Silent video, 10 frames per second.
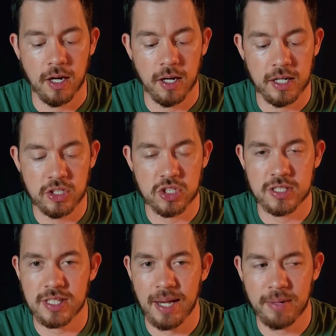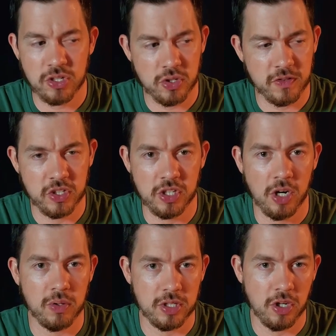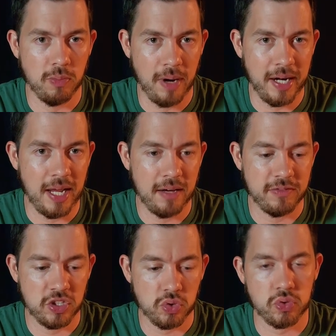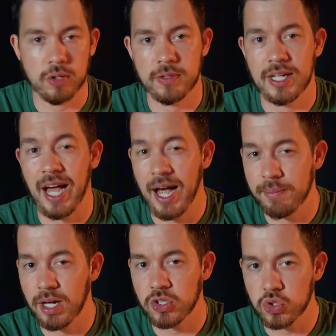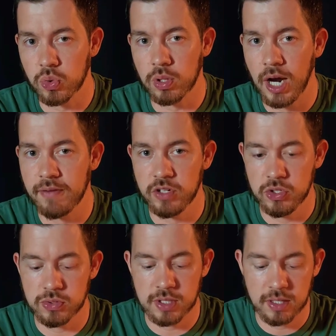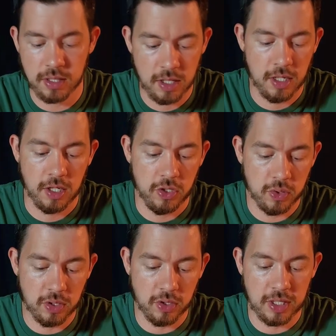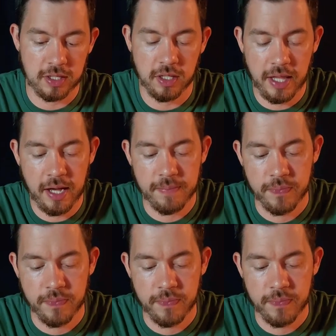engines. I'm not sure if Godot might have visual scripting. I'm not sure. I haven't used it. You can look into that.